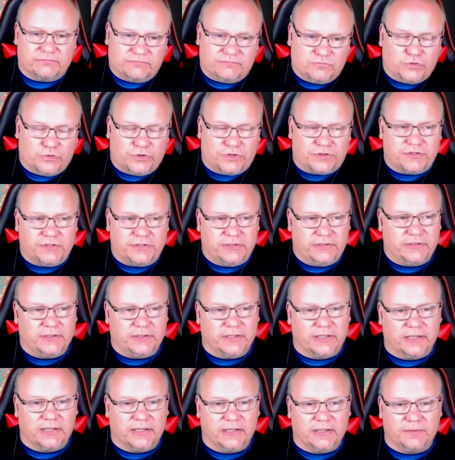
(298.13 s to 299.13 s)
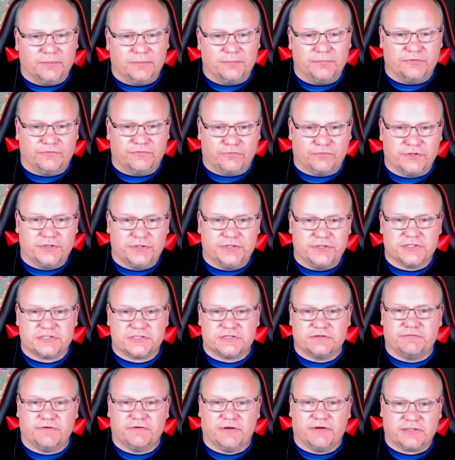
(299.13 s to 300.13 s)
with the before the
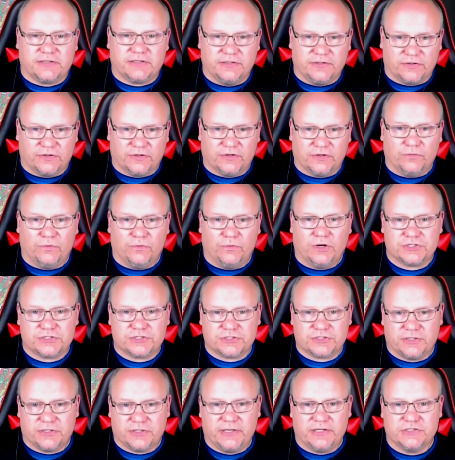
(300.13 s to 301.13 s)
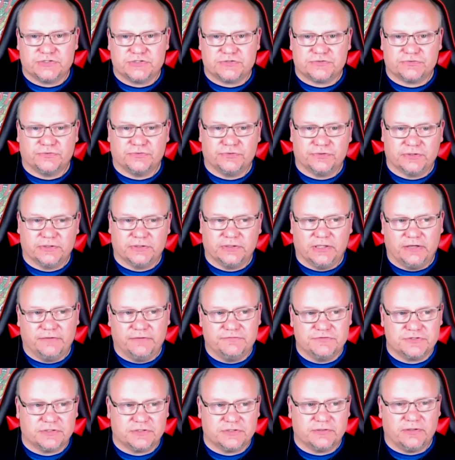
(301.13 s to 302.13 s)
disinfecting, they're going to wash their hands, throw their
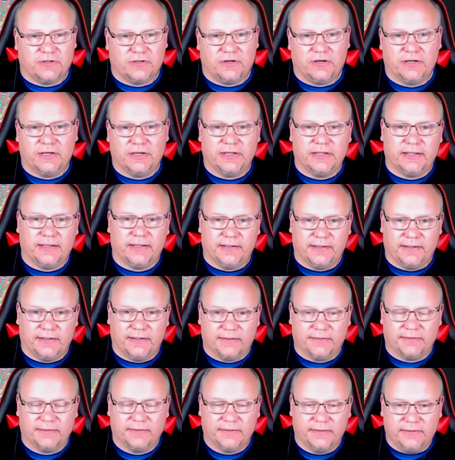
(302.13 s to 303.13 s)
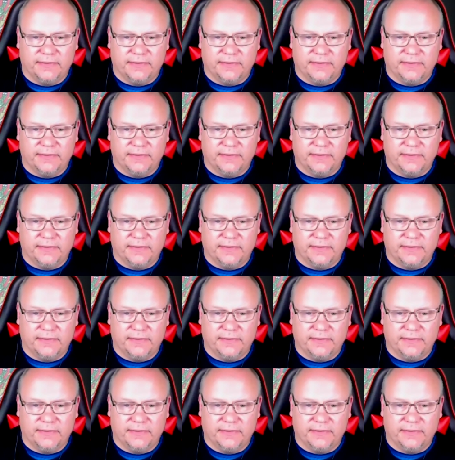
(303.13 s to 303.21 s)
gloves on, and